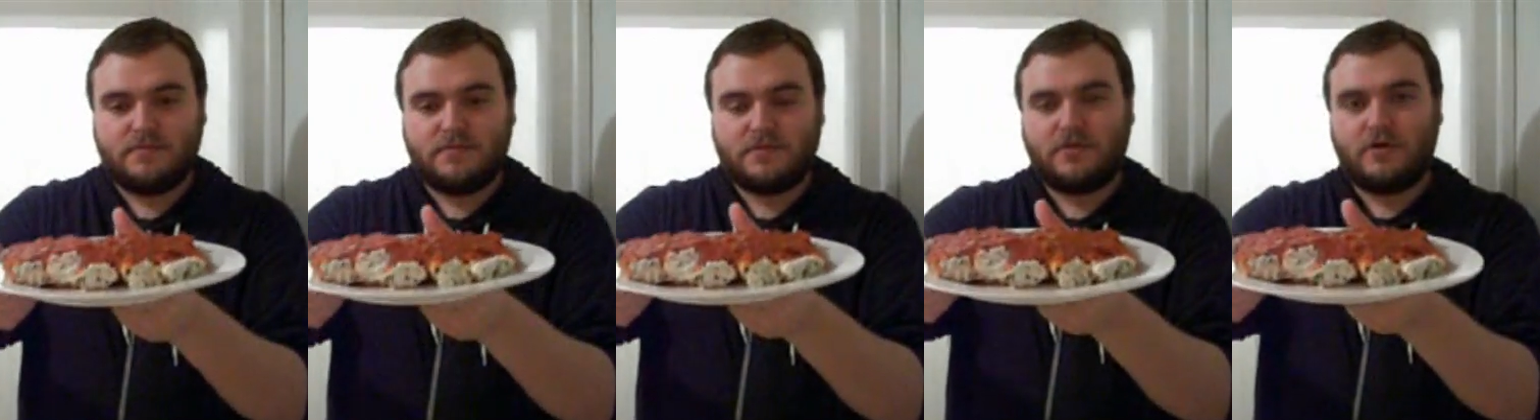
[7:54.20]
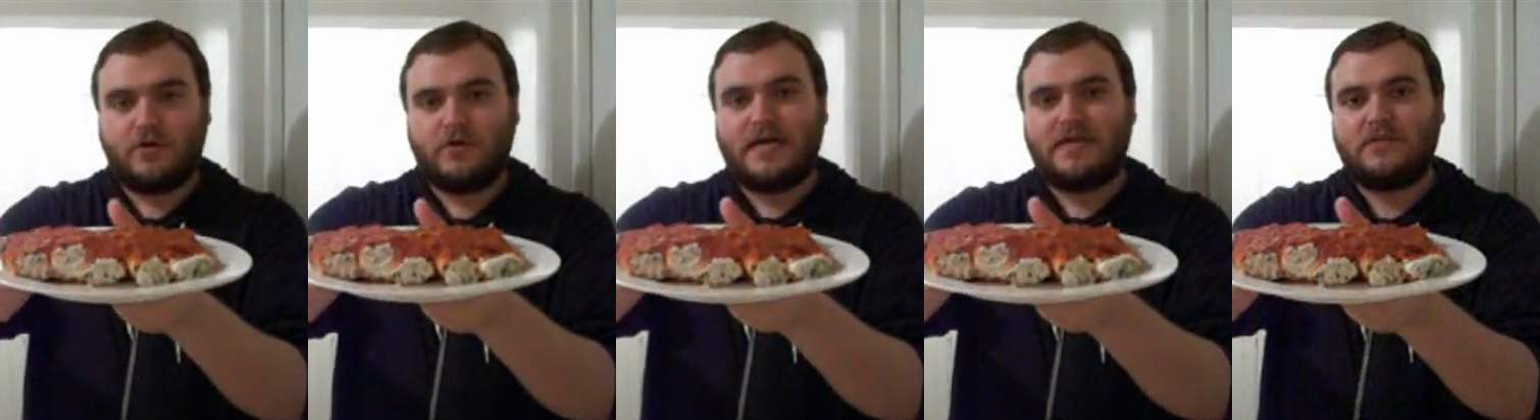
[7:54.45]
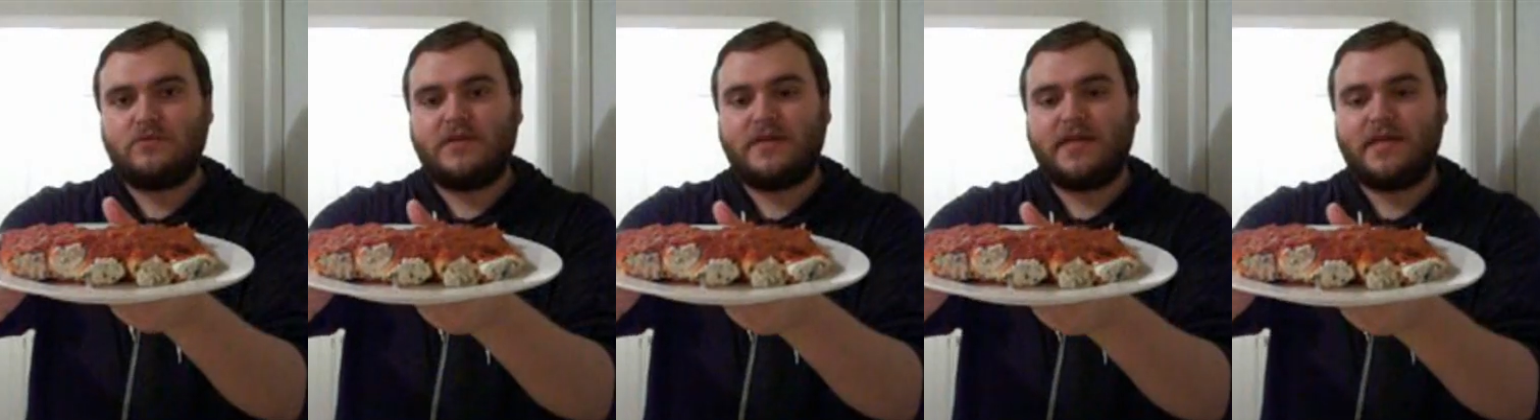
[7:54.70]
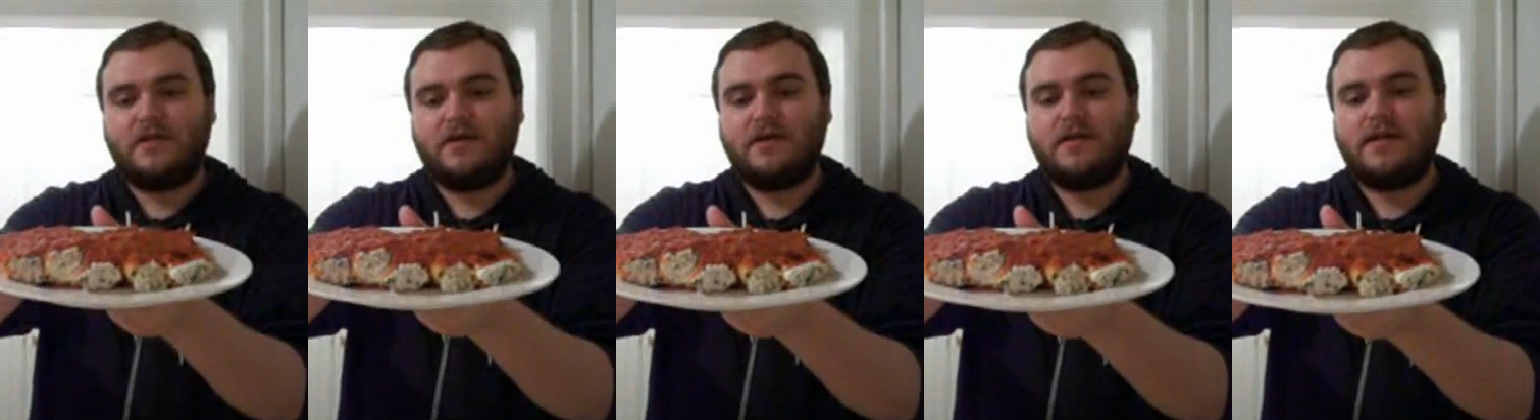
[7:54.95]
So that's what
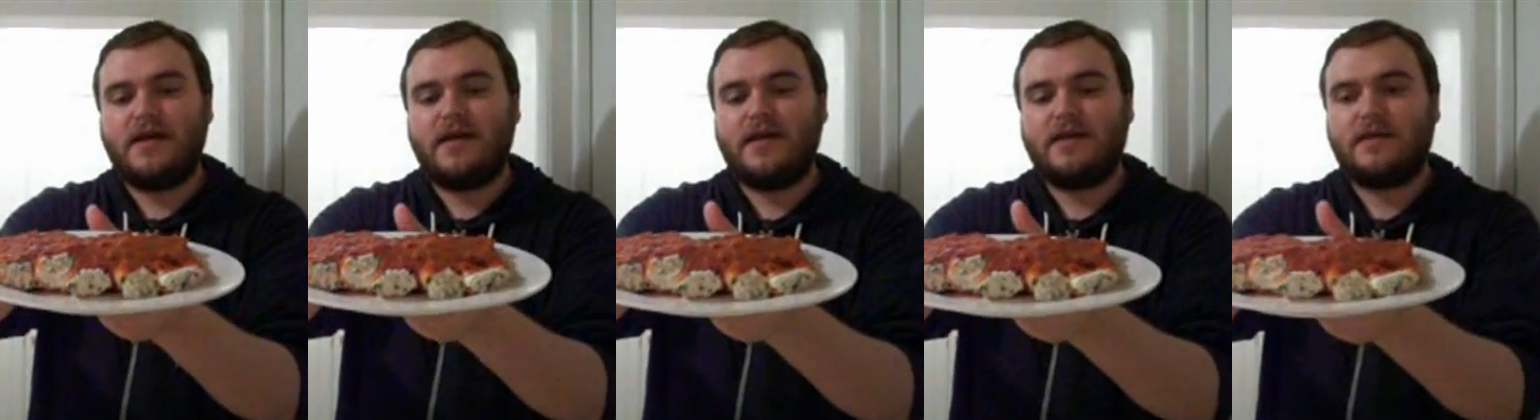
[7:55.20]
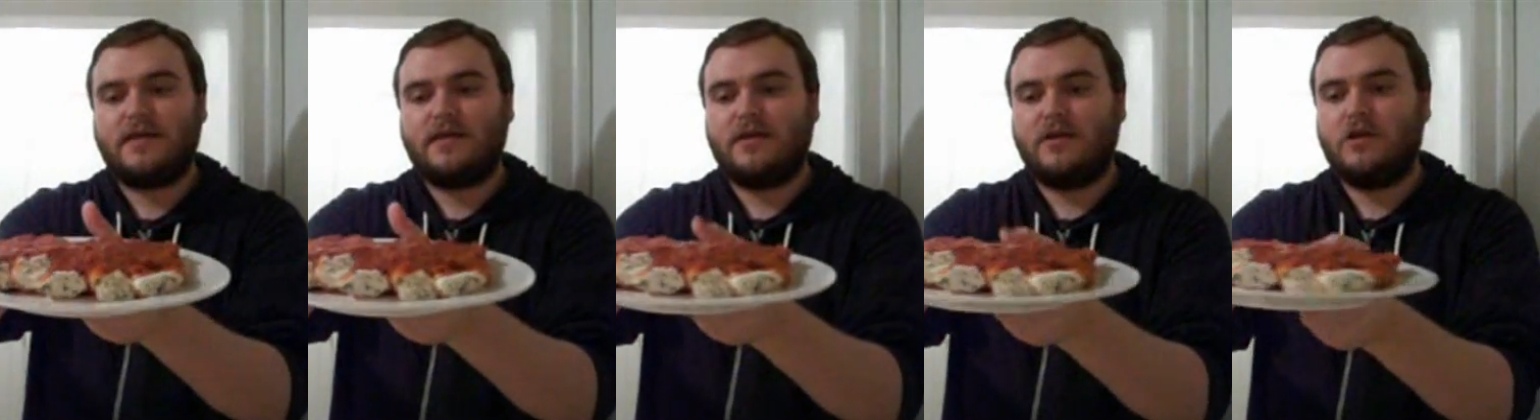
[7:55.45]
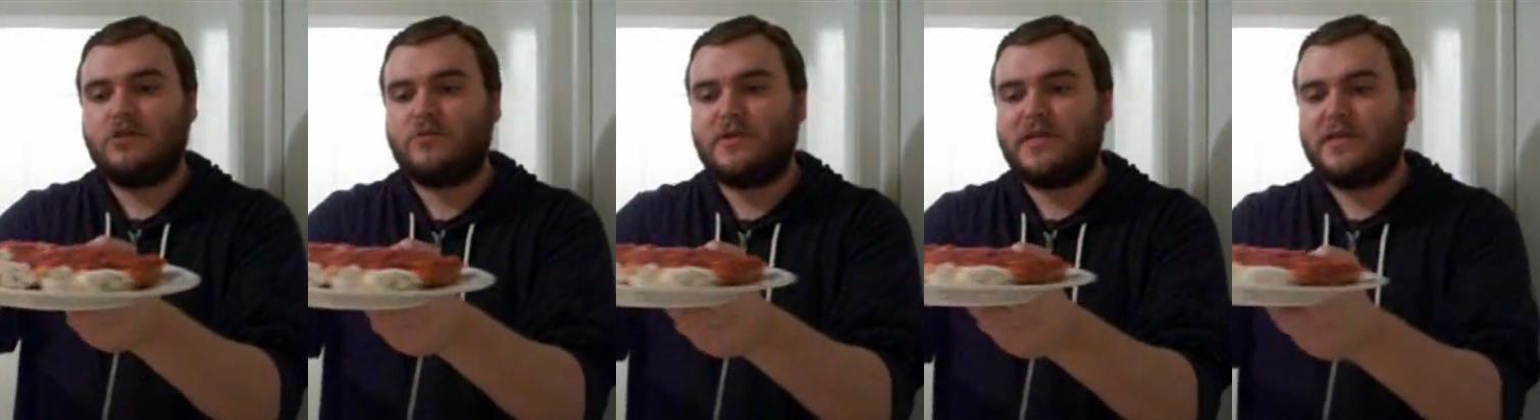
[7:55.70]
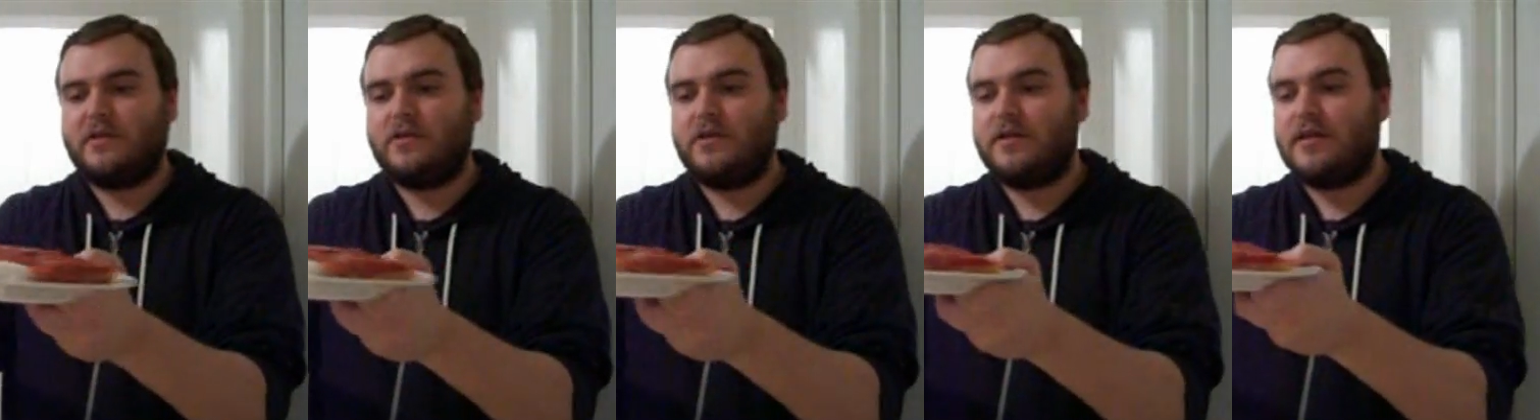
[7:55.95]
they look like. Here's what
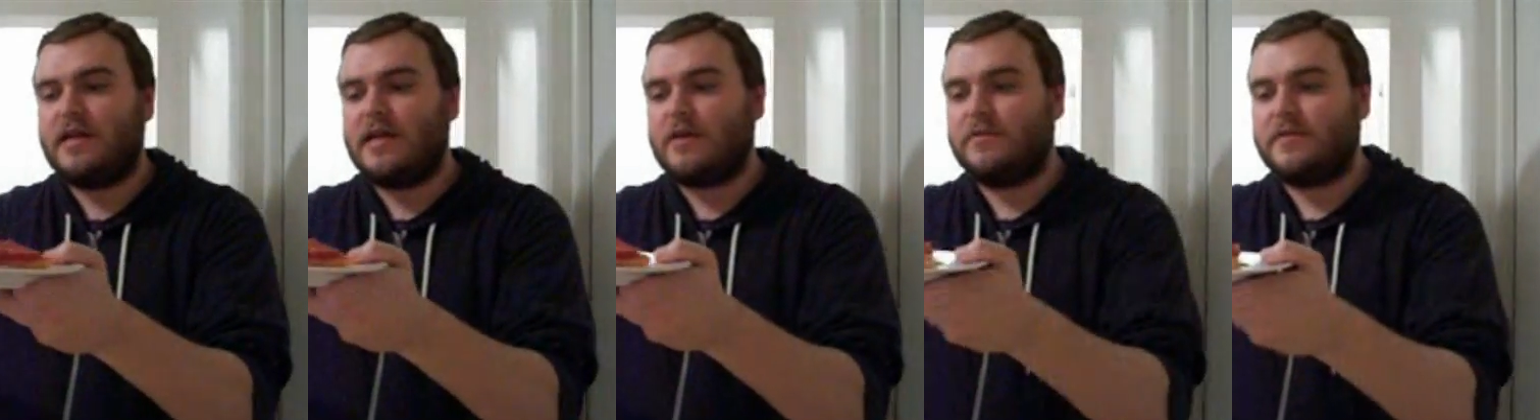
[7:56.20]
they look like